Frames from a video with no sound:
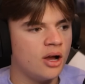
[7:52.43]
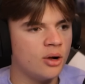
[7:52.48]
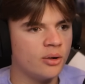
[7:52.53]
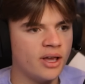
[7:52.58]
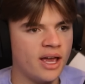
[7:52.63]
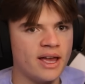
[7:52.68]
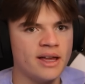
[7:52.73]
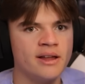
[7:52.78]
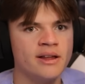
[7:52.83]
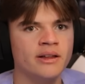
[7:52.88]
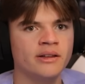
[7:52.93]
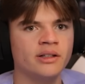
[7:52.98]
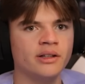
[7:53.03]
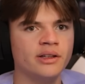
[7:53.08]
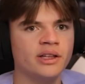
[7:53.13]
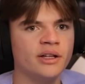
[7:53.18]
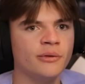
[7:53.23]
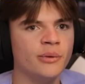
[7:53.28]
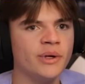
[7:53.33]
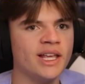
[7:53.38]
Okay, so
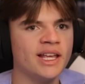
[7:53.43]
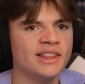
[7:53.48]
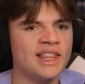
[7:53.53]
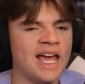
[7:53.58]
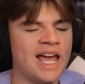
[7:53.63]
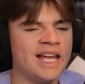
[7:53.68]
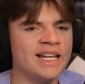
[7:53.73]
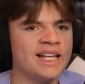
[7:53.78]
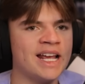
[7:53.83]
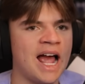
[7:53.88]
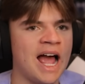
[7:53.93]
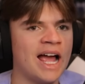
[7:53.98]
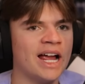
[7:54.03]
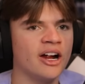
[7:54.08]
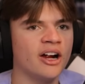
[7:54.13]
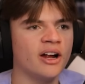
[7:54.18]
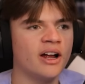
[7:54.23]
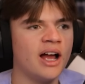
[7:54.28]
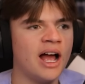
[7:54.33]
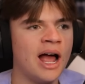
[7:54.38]
let's see if we can get that any
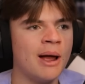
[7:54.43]
higher.